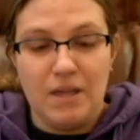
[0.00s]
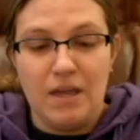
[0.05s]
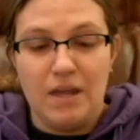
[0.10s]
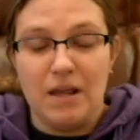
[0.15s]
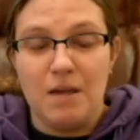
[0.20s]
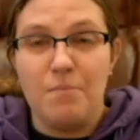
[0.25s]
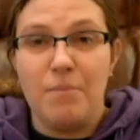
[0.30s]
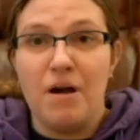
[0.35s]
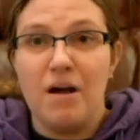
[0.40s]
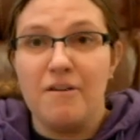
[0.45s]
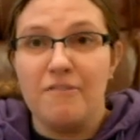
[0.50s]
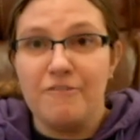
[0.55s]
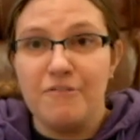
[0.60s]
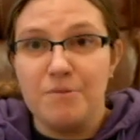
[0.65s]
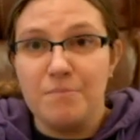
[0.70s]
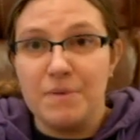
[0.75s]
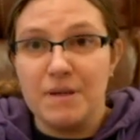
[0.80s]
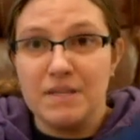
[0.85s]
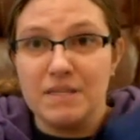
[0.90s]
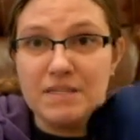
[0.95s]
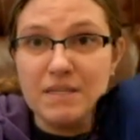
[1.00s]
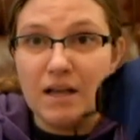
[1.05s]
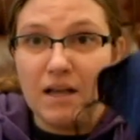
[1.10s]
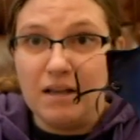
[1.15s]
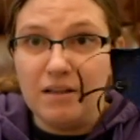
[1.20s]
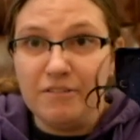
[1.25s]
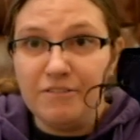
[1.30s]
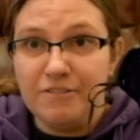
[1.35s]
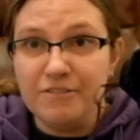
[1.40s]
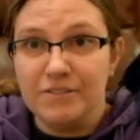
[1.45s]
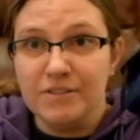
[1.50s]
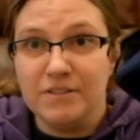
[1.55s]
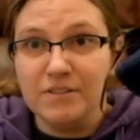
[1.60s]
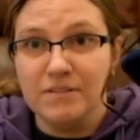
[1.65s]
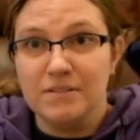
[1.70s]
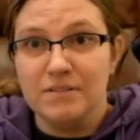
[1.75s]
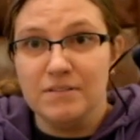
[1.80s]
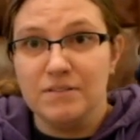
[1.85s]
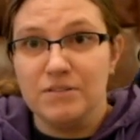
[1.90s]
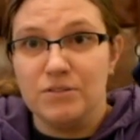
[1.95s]
and I bought for myself
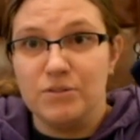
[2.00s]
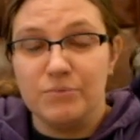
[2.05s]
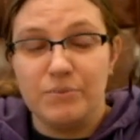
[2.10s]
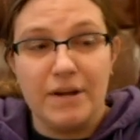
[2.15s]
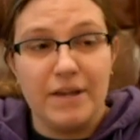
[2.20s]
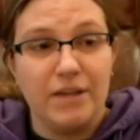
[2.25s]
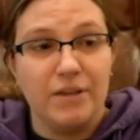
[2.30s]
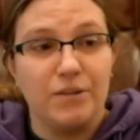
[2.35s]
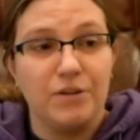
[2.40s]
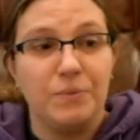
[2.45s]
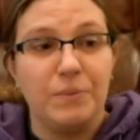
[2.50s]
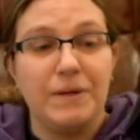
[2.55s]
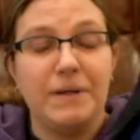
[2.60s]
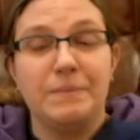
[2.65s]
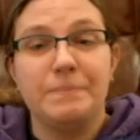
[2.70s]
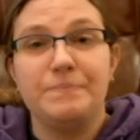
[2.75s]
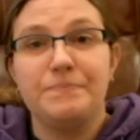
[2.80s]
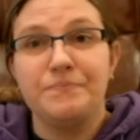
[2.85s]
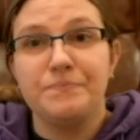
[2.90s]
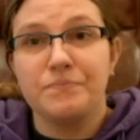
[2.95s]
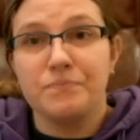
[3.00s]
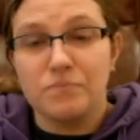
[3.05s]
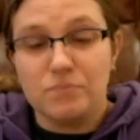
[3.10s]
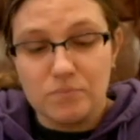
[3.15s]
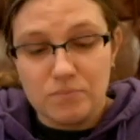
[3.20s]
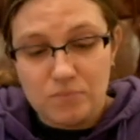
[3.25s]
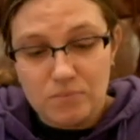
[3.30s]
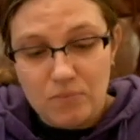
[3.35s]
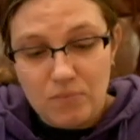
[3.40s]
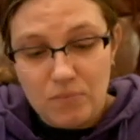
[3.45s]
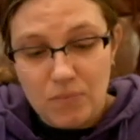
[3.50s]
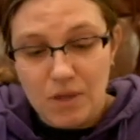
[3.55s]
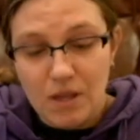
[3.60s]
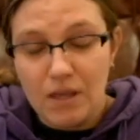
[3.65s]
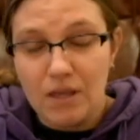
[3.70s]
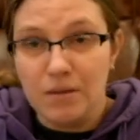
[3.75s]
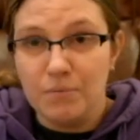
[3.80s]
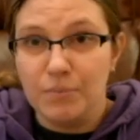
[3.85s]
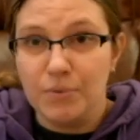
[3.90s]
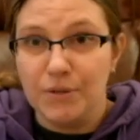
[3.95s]
the regular one
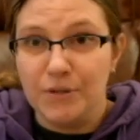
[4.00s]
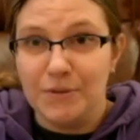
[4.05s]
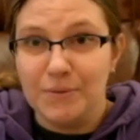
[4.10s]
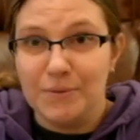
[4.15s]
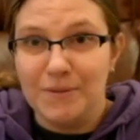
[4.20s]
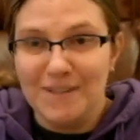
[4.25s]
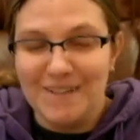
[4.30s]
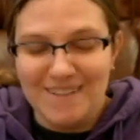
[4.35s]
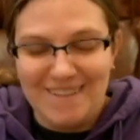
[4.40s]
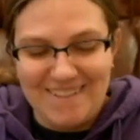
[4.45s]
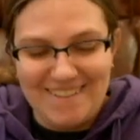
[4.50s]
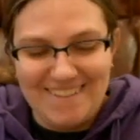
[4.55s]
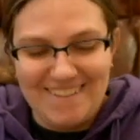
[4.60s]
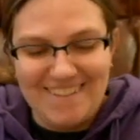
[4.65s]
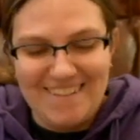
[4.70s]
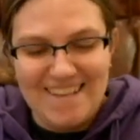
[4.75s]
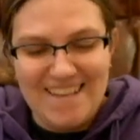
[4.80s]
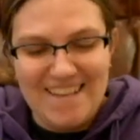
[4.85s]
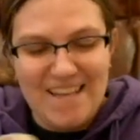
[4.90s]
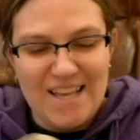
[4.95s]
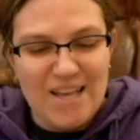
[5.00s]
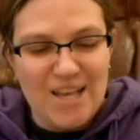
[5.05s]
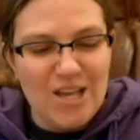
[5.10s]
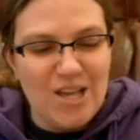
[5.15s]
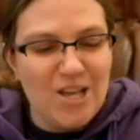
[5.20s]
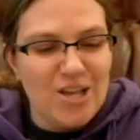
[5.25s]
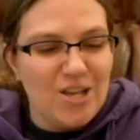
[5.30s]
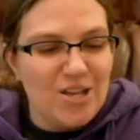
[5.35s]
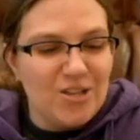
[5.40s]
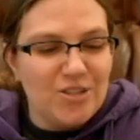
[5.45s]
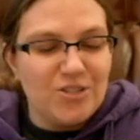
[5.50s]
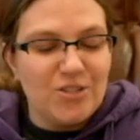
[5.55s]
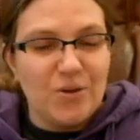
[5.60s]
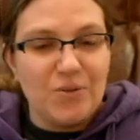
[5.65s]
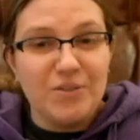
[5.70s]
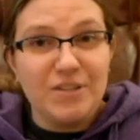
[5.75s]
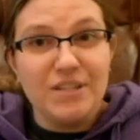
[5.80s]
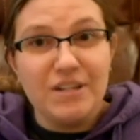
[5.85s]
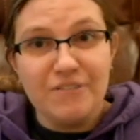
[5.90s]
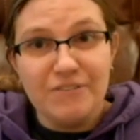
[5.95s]
in blue.
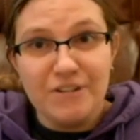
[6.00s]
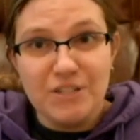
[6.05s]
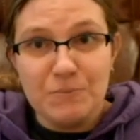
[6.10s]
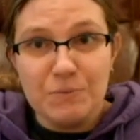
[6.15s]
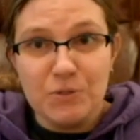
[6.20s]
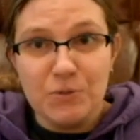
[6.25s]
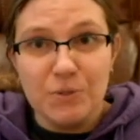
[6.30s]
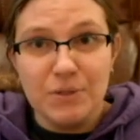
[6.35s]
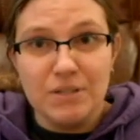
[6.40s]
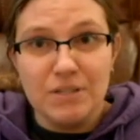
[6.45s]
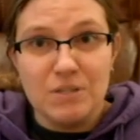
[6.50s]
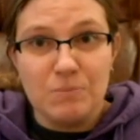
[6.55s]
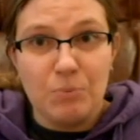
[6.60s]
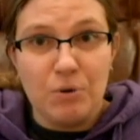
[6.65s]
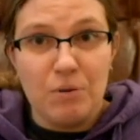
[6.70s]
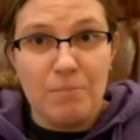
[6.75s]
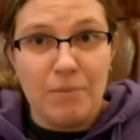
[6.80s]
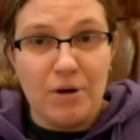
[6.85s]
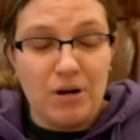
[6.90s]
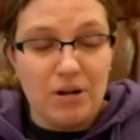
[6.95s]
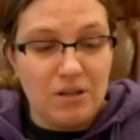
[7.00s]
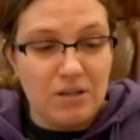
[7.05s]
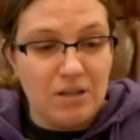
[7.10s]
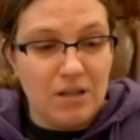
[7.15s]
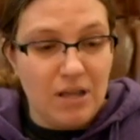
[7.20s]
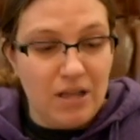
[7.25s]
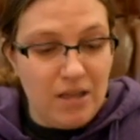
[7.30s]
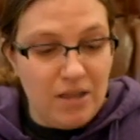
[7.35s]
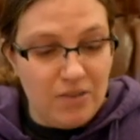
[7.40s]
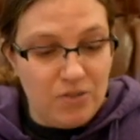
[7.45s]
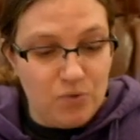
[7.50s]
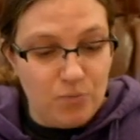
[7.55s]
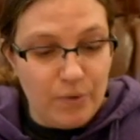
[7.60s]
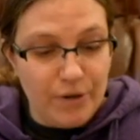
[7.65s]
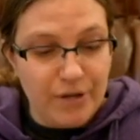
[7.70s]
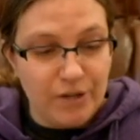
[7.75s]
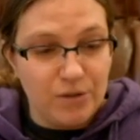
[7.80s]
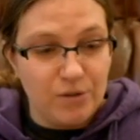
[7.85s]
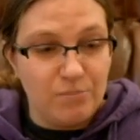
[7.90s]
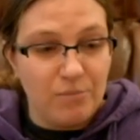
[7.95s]
So the difference between the sport model and the
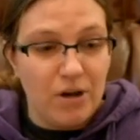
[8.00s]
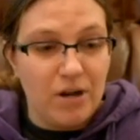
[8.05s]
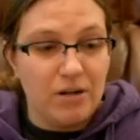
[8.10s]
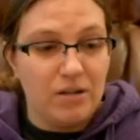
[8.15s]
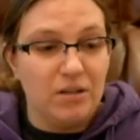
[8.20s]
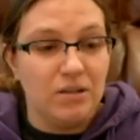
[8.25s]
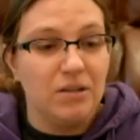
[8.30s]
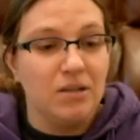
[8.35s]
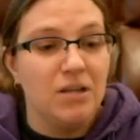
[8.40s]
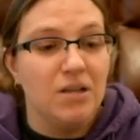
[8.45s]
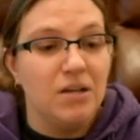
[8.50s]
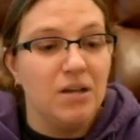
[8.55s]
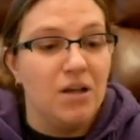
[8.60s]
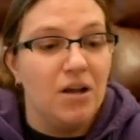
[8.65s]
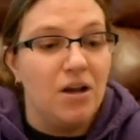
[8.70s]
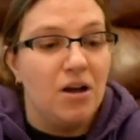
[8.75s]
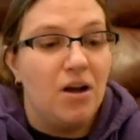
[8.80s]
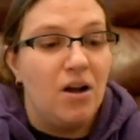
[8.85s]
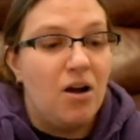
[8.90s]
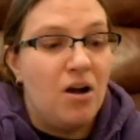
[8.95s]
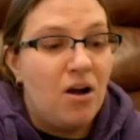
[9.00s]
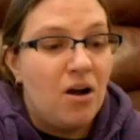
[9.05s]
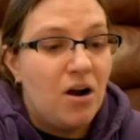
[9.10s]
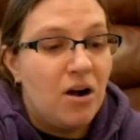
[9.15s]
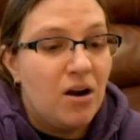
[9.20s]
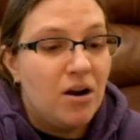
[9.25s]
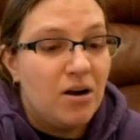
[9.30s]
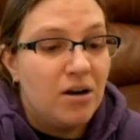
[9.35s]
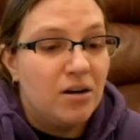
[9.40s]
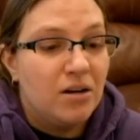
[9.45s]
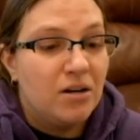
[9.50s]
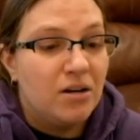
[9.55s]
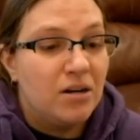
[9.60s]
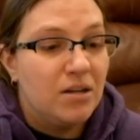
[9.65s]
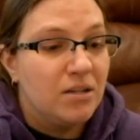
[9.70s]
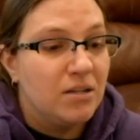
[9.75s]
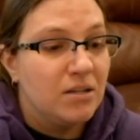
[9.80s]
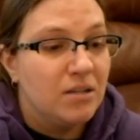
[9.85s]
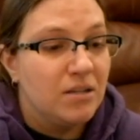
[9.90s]
regular model are